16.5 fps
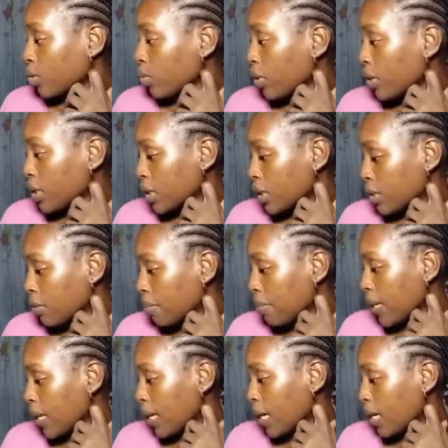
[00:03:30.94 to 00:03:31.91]
So we're going through
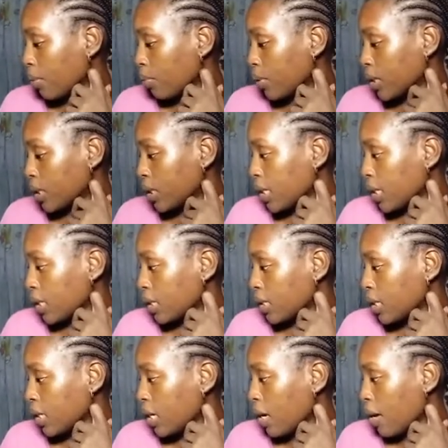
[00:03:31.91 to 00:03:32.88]
May, and we said
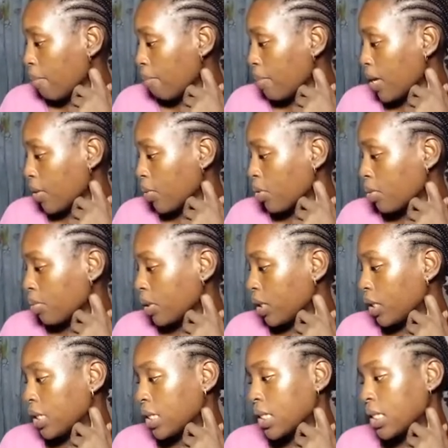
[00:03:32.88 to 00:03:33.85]
May will be
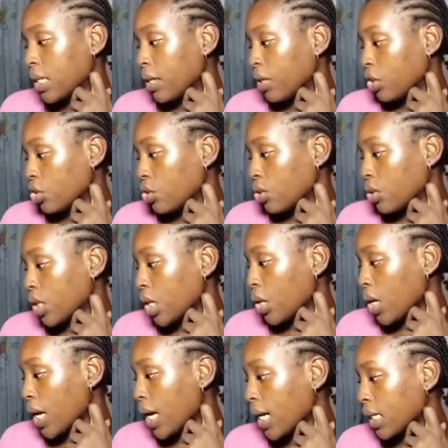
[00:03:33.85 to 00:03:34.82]

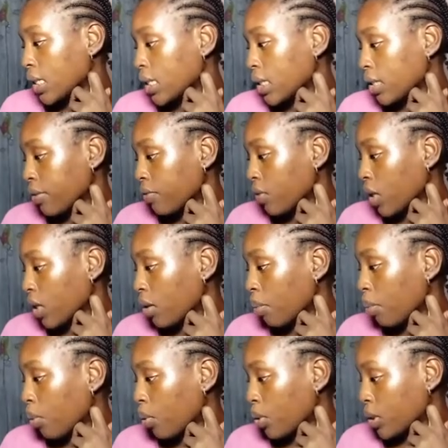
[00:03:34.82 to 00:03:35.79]
intentional, active,
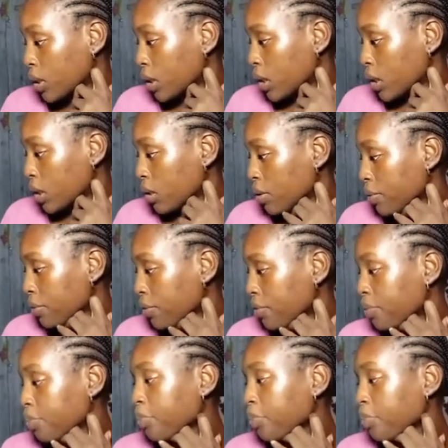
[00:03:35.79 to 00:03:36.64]
and positive.